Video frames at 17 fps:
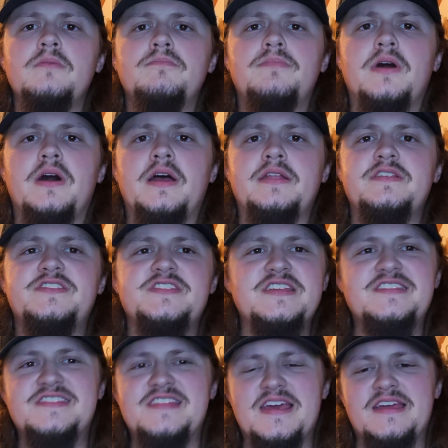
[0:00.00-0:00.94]
But
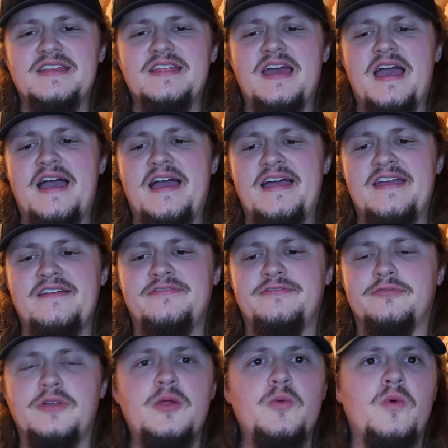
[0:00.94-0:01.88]
since then, I've
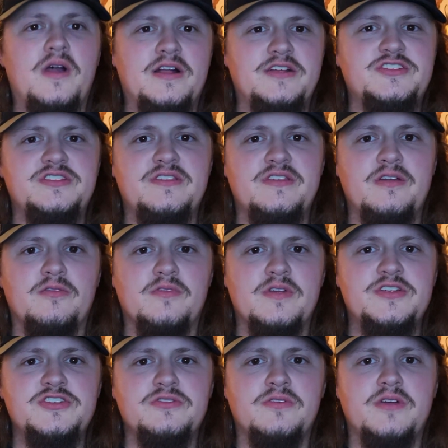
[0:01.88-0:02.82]
rewatched the
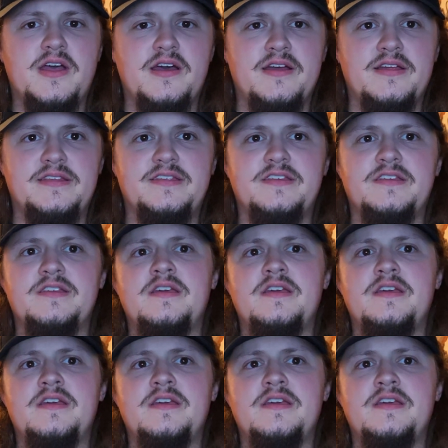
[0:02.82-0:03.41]
original cut,